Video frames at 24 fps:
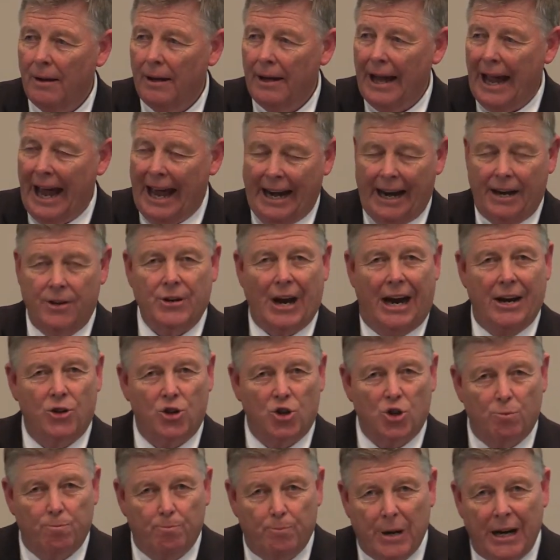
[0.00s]
And it is a
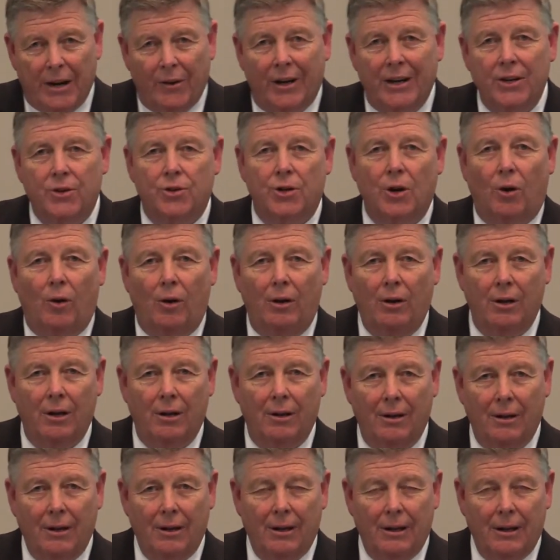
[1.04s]
spiritual
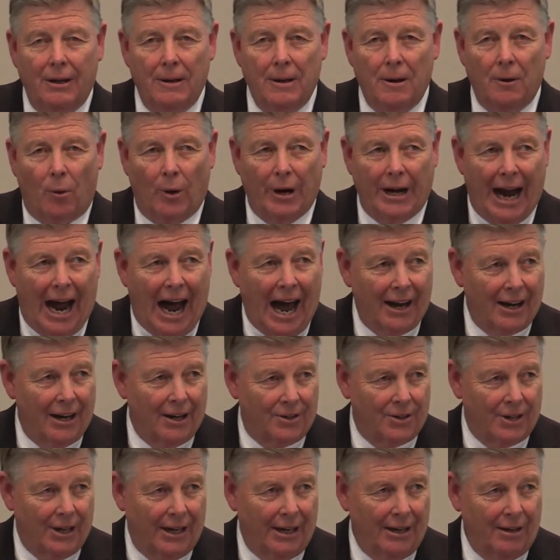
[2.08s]

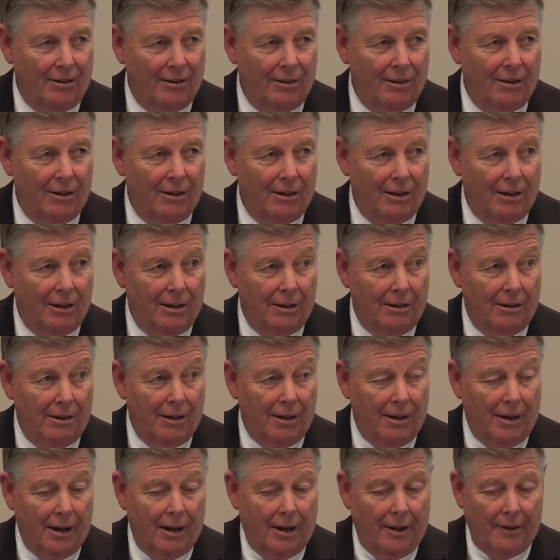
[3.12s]
reality
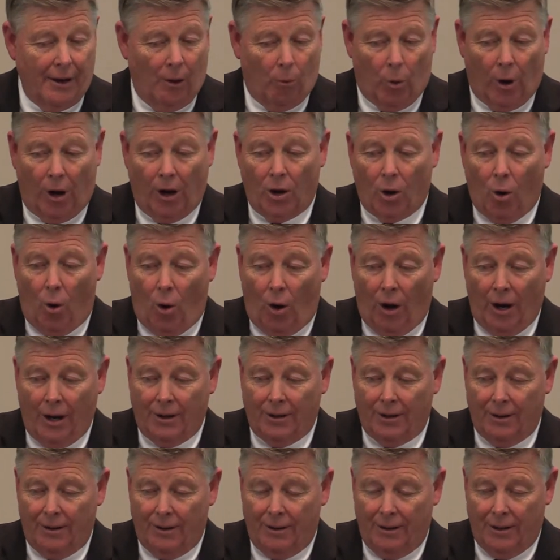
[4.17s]
that we're going
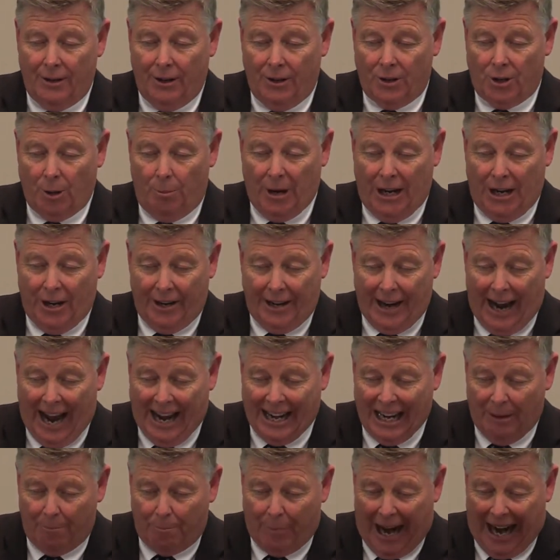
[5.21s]
to be
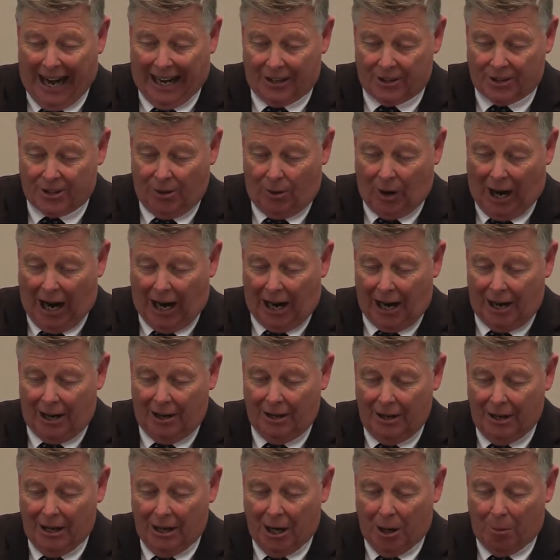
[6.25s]
united back to our
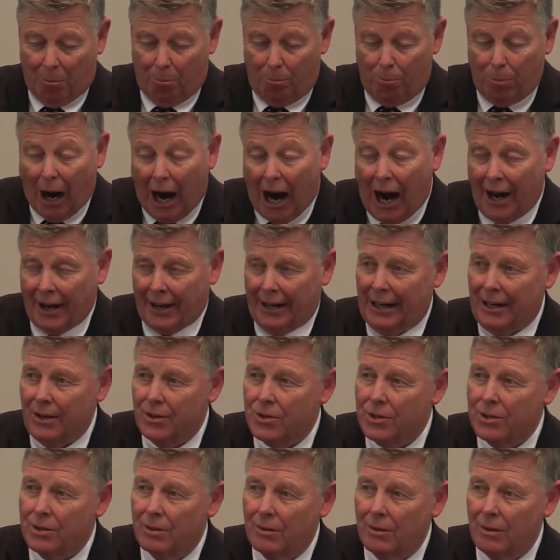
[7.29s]

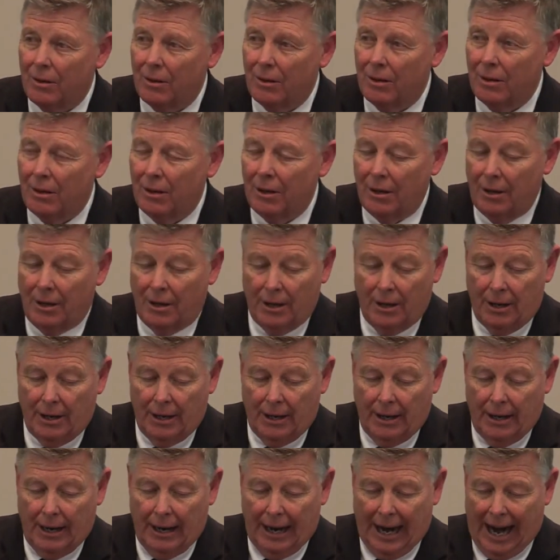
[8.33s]
bodies
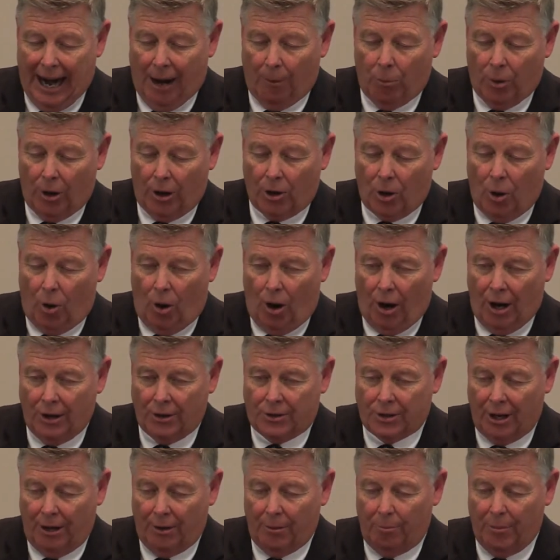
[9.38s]
and we're going
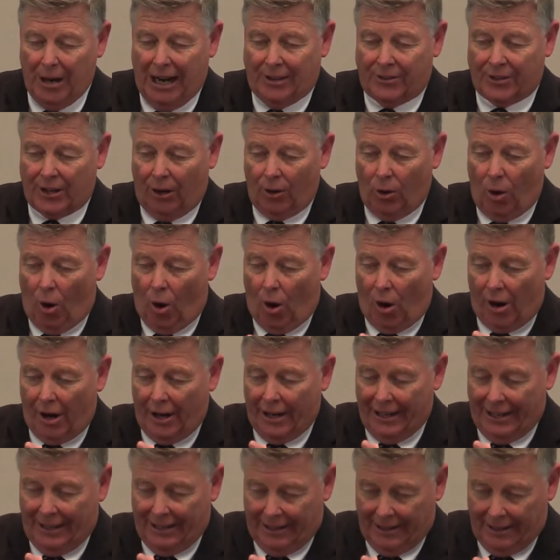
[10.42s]
to meet the
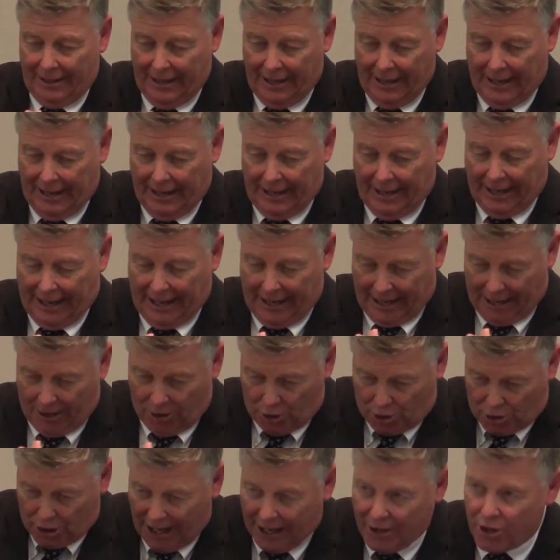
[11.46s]
Lord in
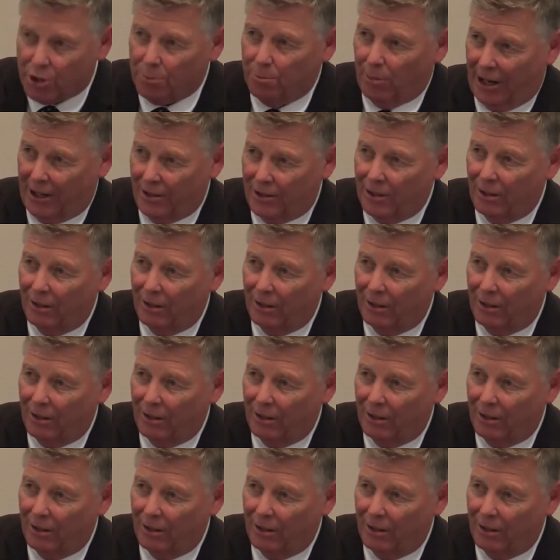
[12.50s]
judgment,